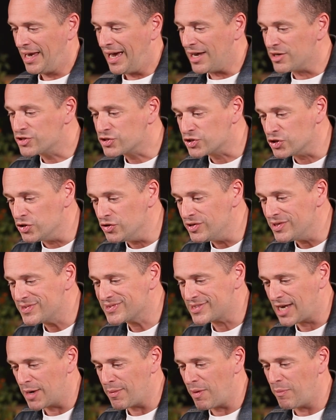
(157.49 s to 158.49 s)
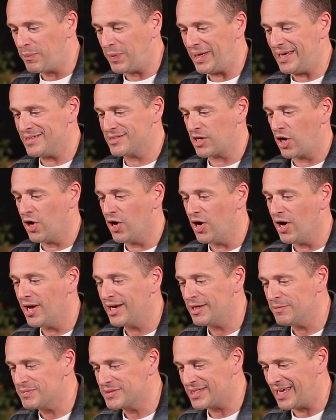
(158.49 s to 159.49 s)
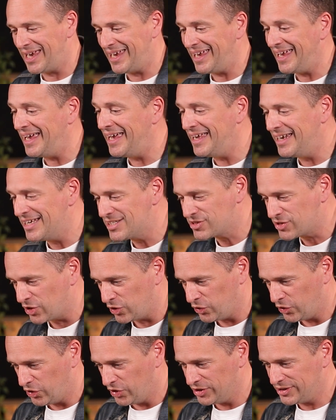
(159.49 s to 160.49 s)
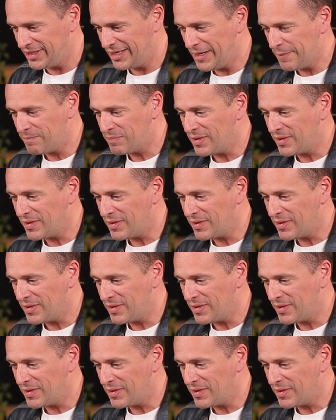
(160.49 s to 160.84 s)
As soon as Simon Peter heard him say, 'It is the Lord,'